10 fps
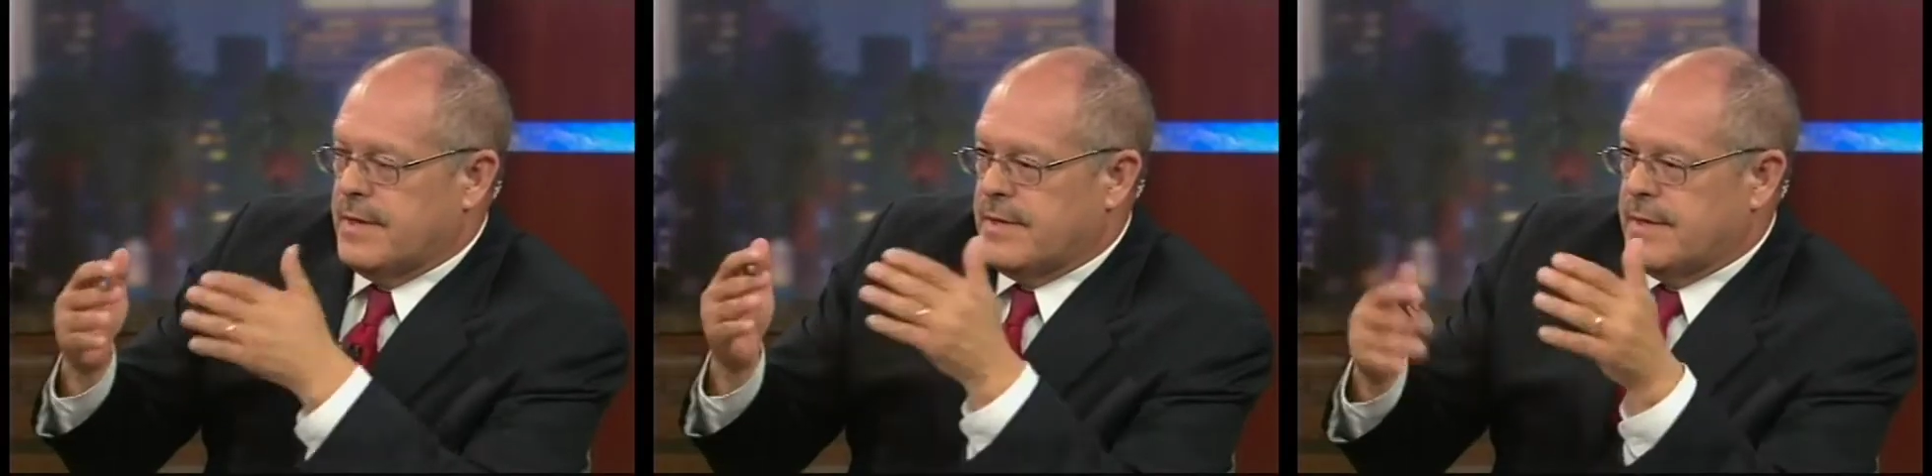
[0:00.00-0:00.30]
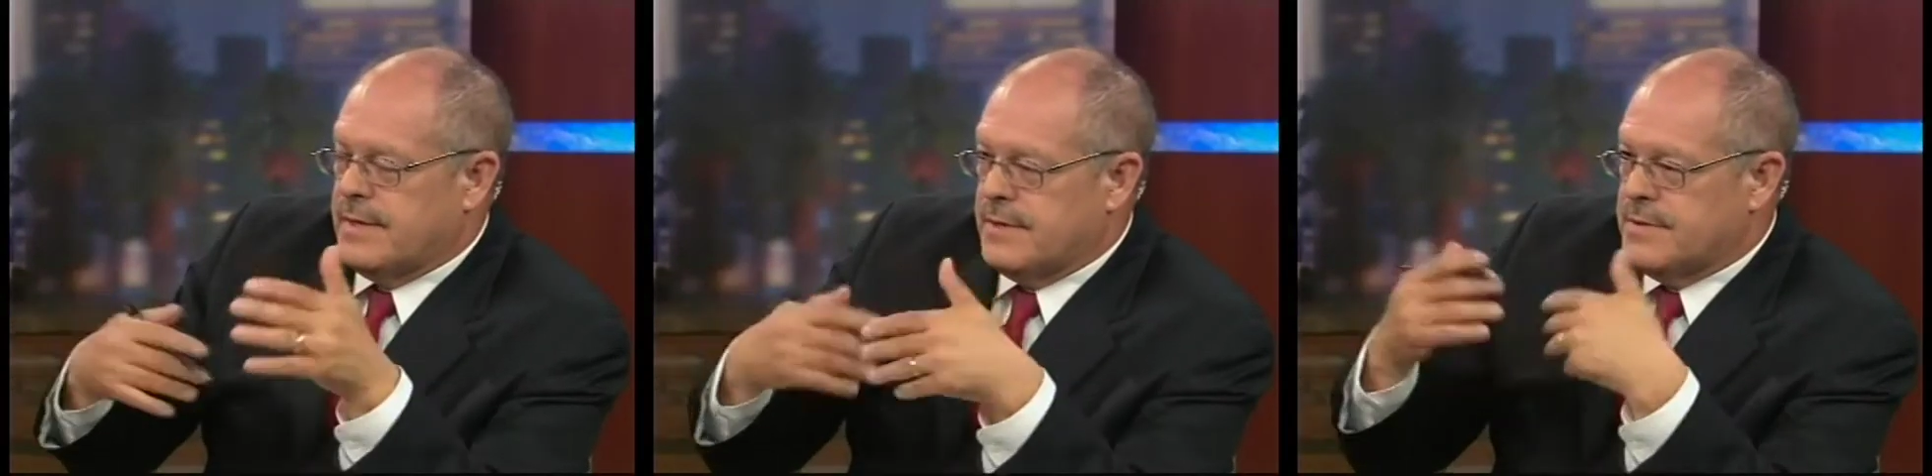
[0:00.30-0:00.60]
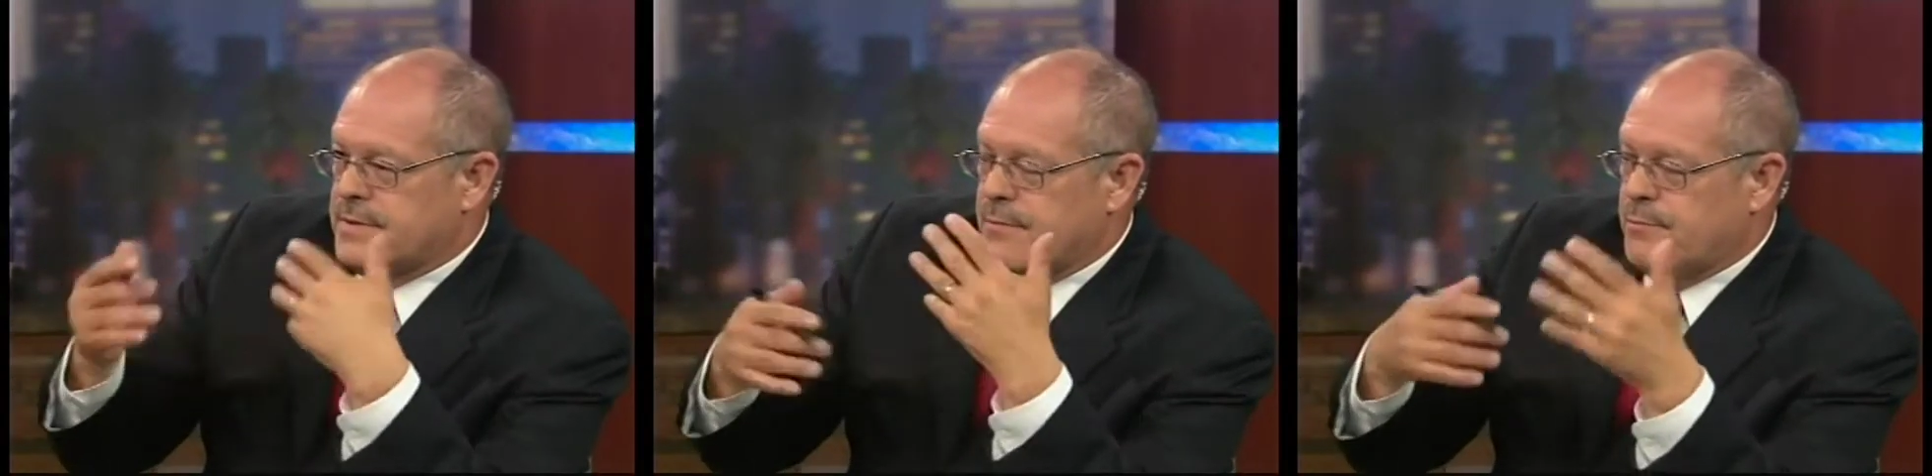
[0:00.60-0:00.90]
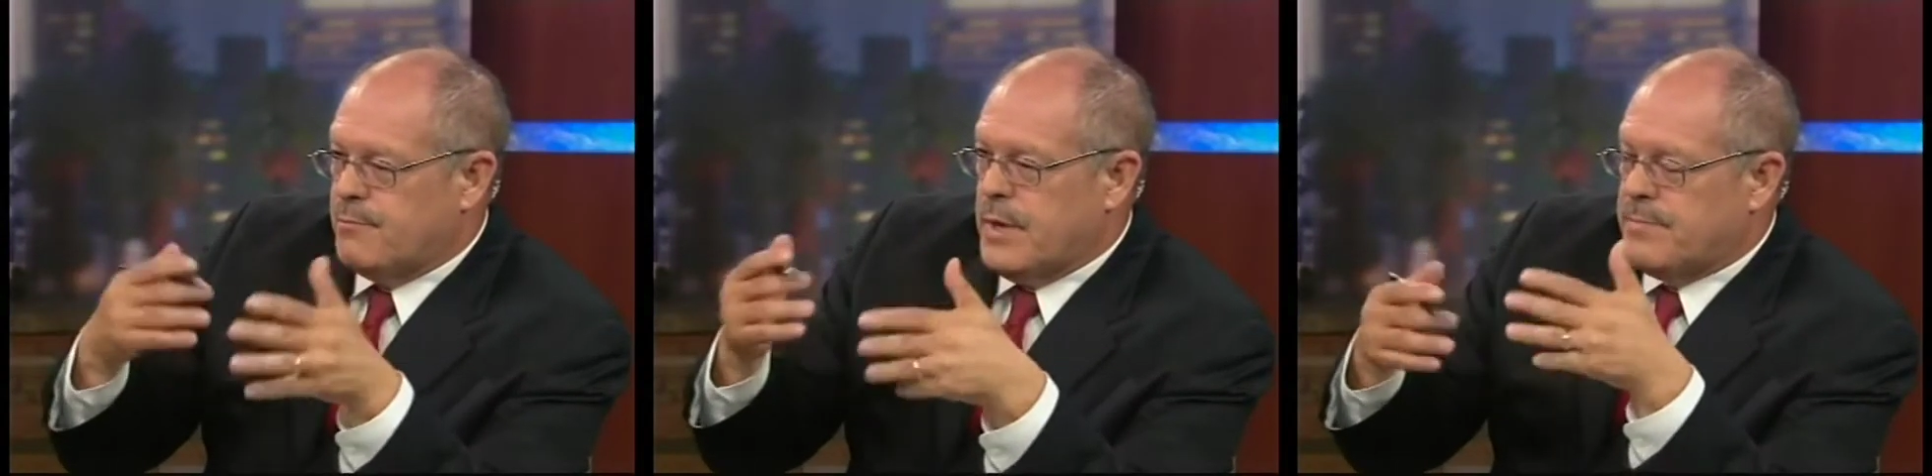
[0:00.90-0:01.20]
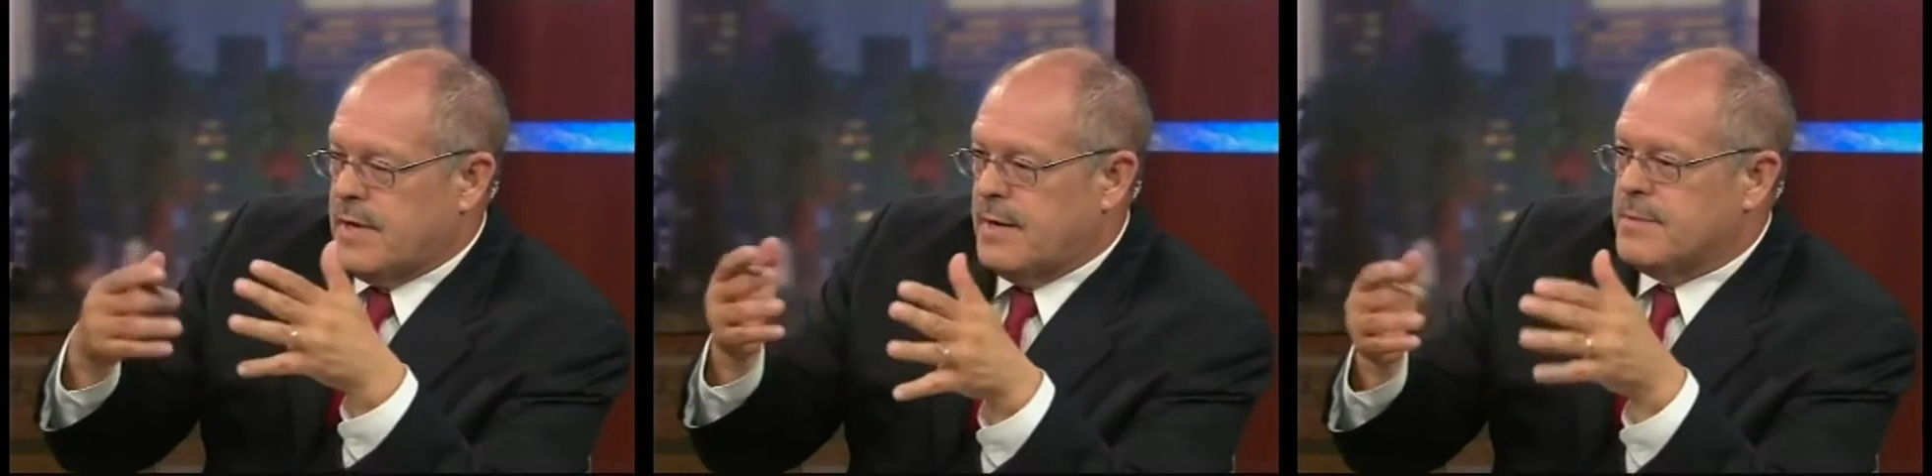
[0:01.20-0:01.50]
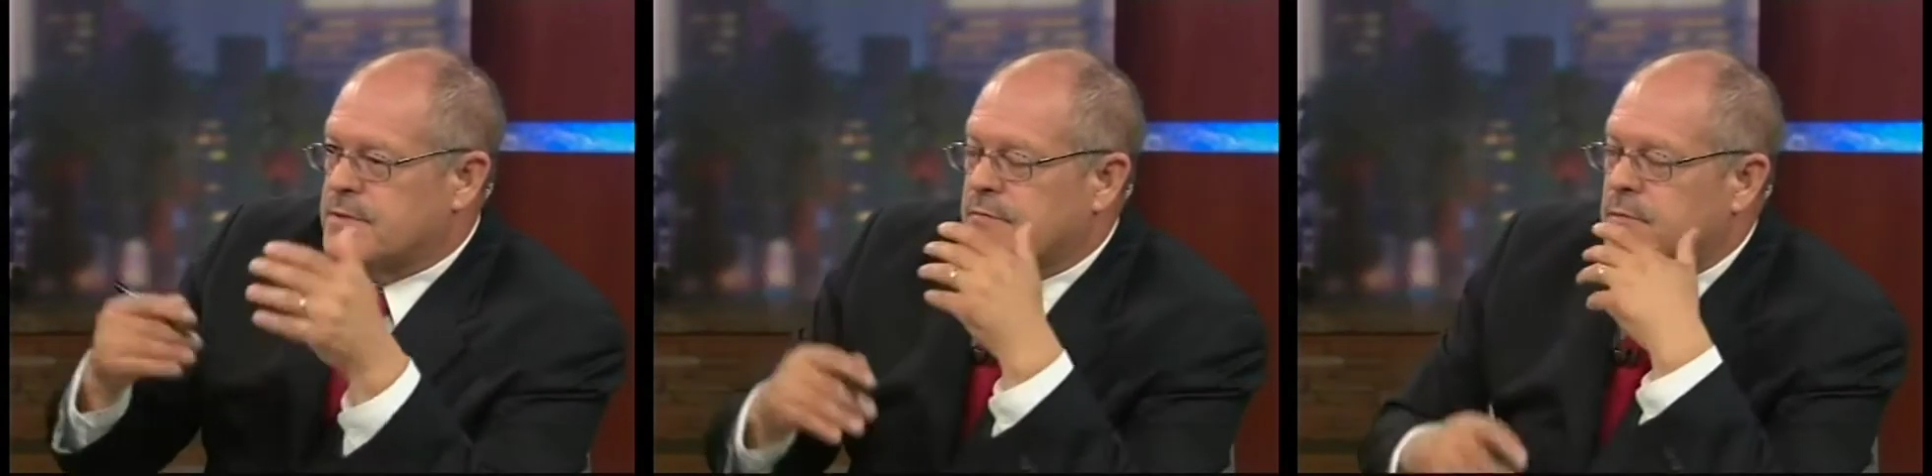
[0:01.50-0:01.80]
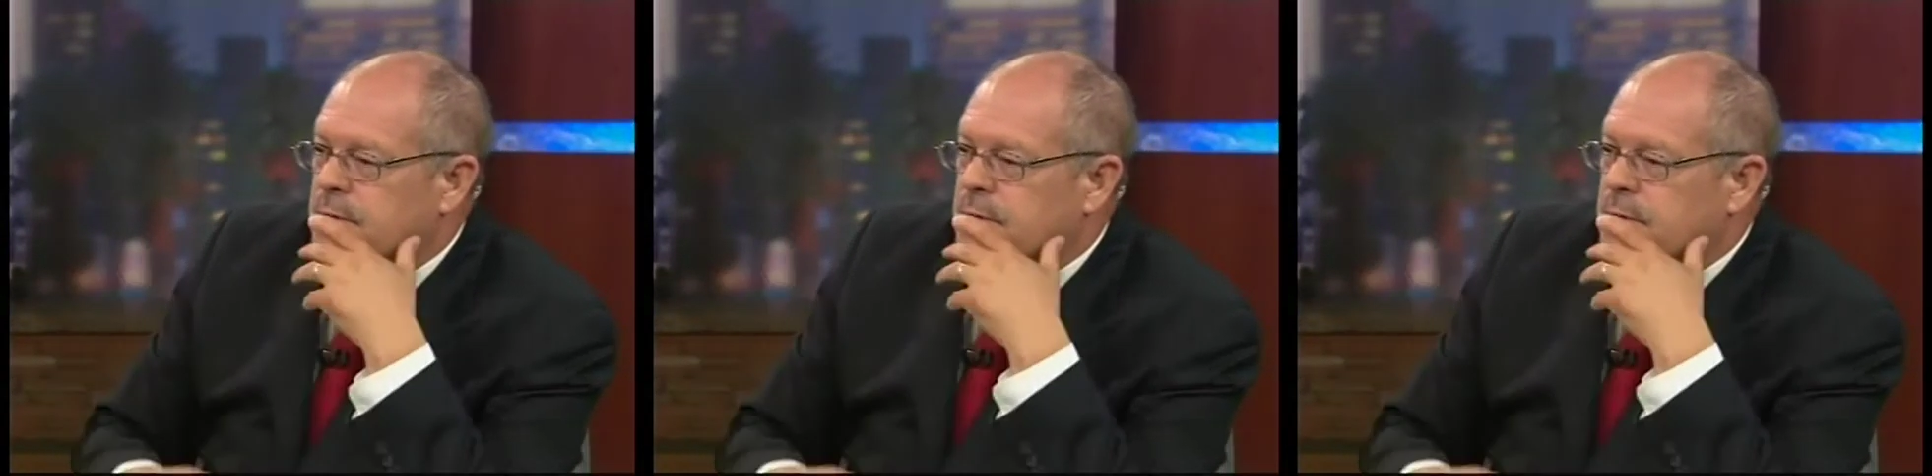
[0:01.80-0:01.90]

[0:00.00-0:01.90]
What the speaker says: I take it there's a prep time and so forth.